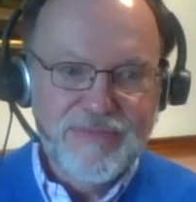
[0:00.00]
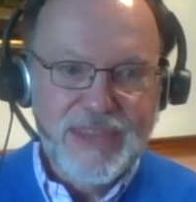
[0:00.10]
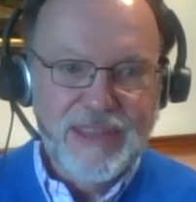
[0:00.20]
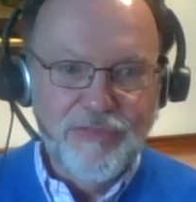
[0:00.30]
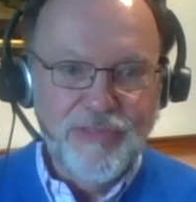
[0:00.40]

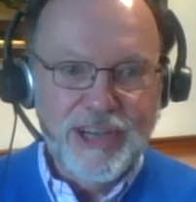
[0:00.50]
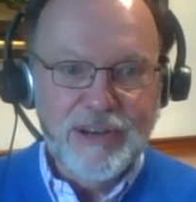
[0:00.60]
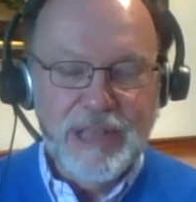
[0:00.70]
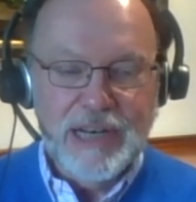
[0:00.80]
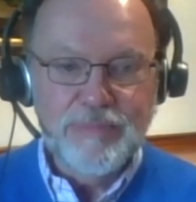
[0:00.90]
The
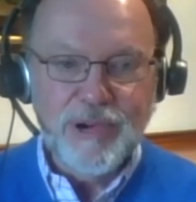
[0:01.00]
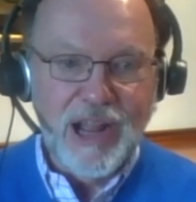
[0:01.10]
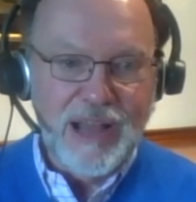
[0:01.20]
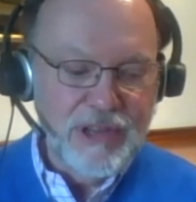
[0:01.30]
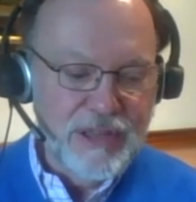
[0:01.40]
fundamental
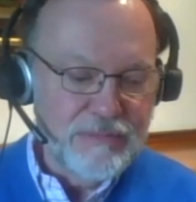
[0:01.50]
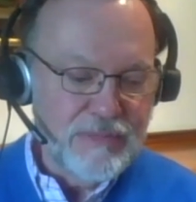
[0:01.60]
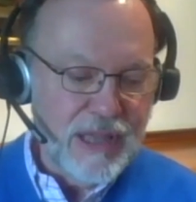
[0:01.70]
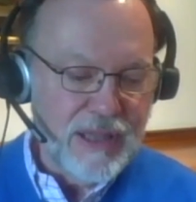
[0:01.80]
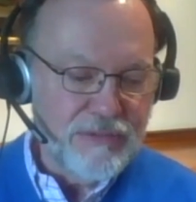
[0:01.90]
problem
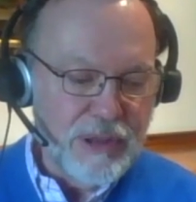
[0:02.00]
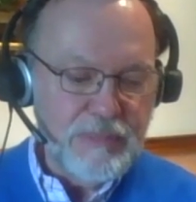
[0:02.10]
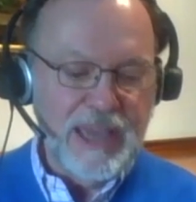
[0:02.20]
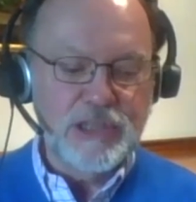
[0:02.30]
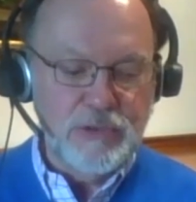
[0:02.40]

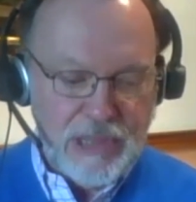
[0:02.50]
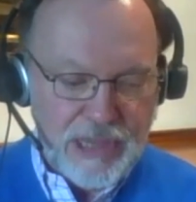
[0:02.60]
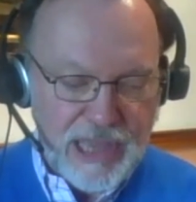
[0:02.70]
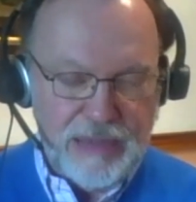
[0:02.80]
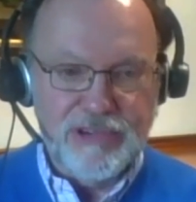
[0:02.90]
remains with the
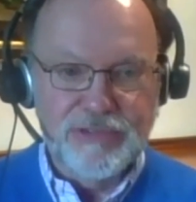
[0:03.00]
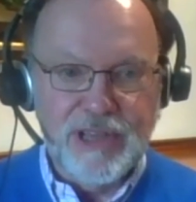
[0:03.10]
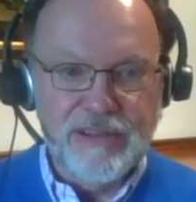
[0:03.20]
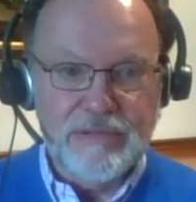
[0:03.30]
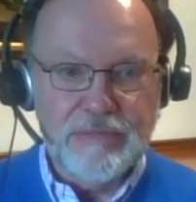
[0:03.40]
Cameroon
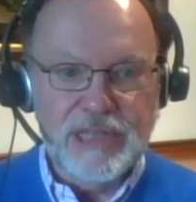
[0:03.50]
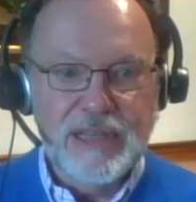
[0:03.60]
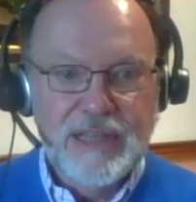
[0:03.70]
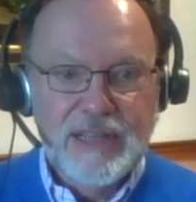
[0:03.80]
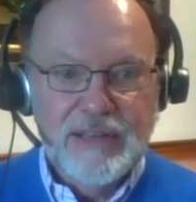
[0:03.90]
government,
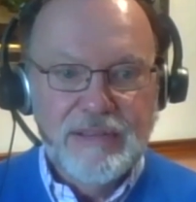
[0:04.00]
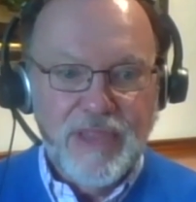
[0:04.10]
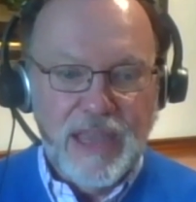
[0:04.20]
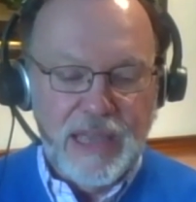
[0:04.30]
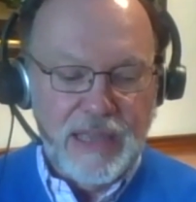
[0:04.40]

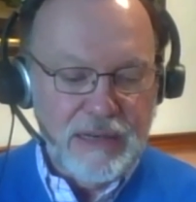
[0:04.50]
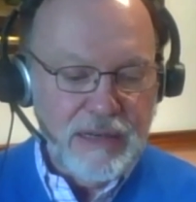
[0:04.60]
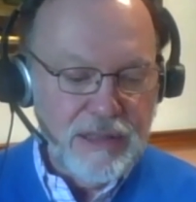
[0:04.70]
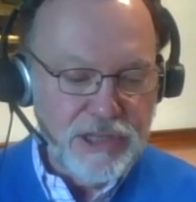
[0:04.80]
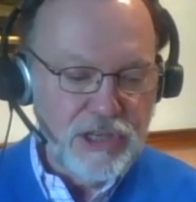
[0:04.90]
and
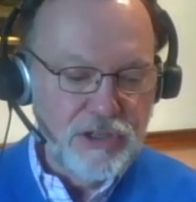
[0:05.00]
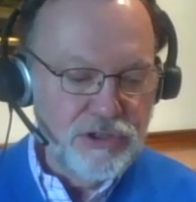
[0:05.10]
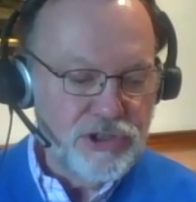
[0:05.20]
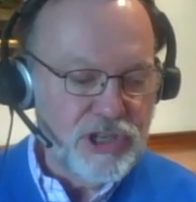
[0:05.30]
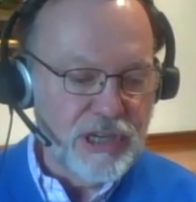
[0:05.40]
the
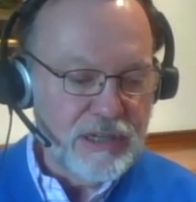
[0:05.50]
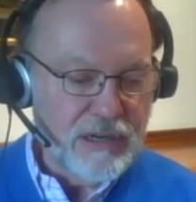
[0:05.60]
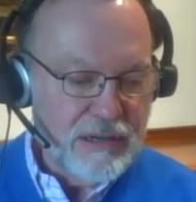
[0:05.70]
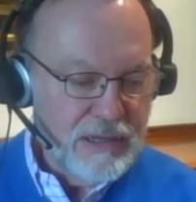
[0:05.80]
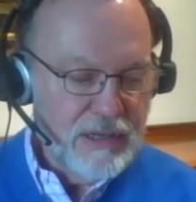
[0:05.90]
solution,
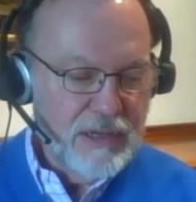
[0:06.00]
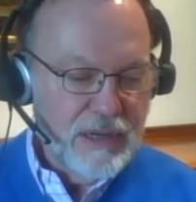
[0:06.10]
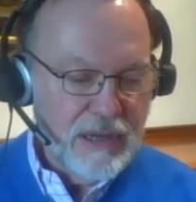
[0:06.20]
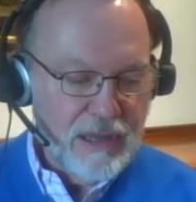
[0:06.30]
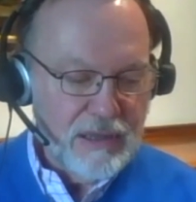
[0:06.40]

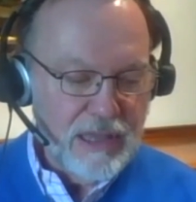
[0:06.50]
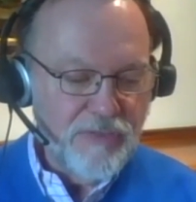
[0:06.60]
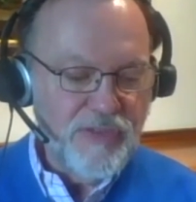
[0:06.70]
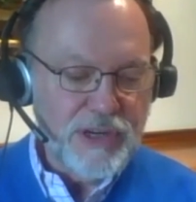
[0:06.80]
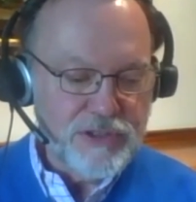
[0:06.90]

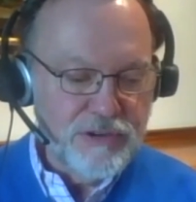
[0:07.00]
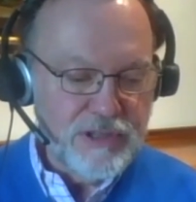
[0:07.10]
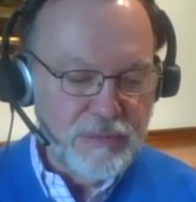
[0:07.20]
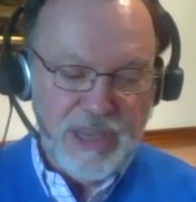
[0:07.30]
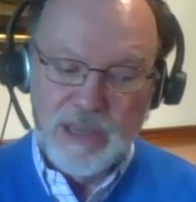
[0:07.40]
if there's going
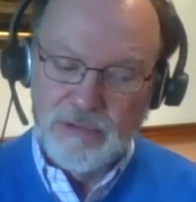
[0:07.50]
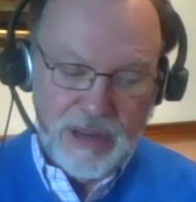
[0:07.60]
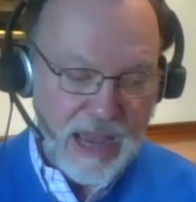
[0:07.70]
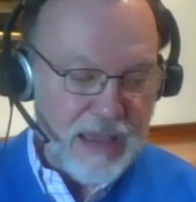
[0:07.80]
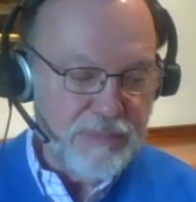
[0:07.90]
to be one,
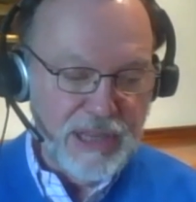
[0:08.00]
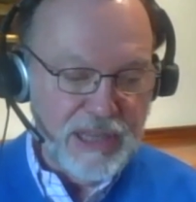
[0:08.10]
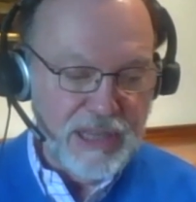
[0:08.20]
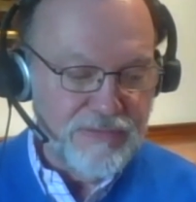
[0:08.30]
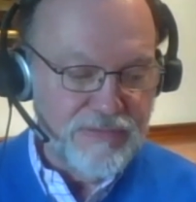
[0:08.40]
I
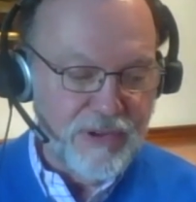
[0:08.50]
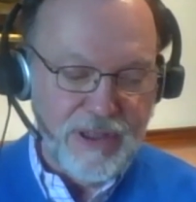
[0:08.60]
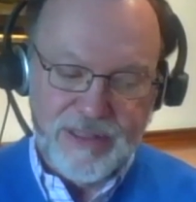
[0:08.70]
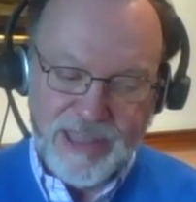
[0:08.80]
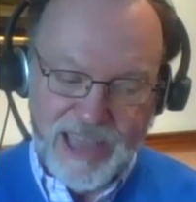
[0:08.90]
believe
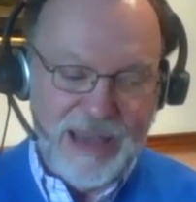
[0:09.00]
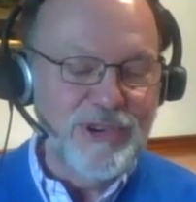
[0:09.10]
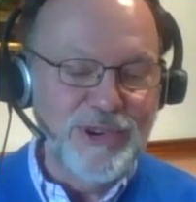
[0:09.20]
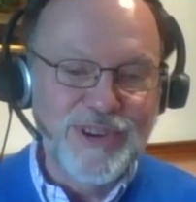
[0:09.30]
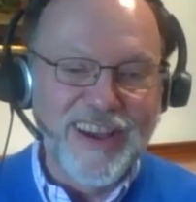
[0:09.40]
the
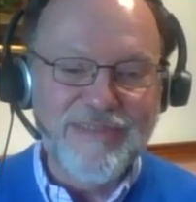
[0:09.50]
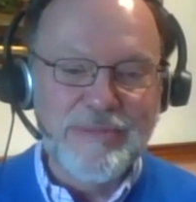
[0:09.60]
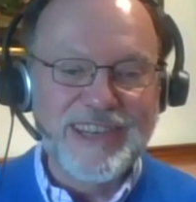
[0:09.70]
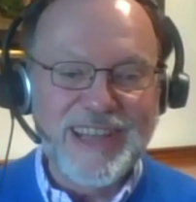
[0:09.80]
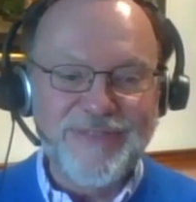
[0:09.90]
Cameroon
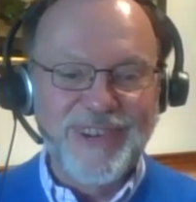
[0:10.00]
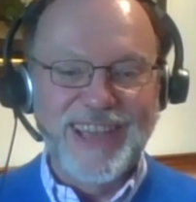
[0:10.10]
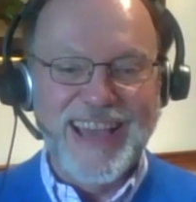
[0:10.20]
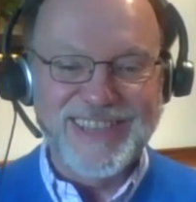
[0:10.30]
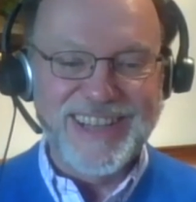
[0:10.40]
government definitely
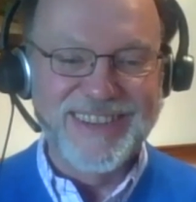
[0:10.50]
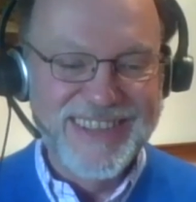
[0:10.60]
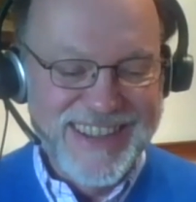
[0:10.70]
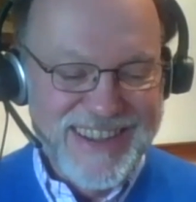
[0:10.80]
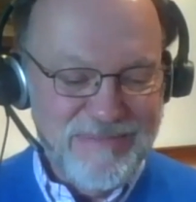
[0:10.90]
has to
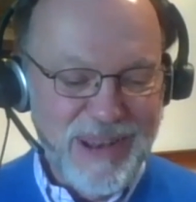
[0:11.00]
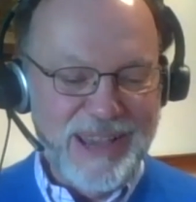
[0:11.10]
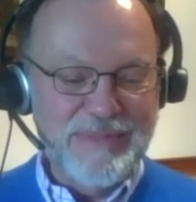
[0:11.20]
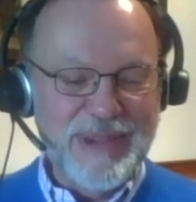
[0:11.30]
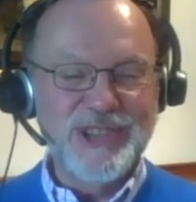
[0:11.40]
play
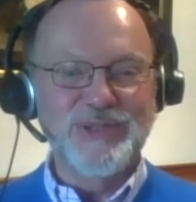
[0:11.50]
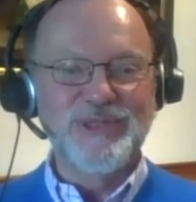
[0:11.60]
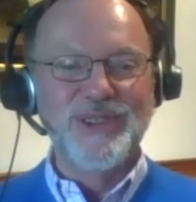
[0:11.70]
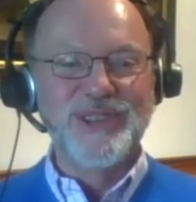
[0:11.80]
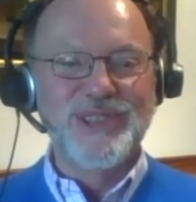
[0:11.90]
a major
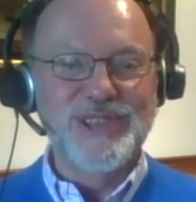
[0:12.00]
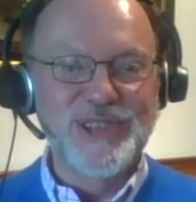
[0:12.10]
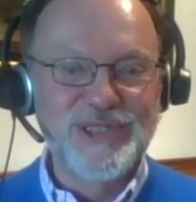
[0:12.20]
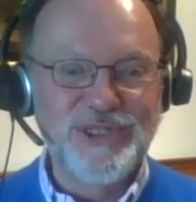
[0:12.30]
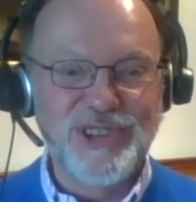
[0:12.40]
role in the
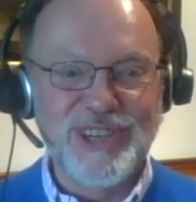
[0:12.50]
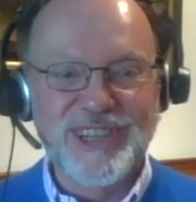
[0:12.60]
solution.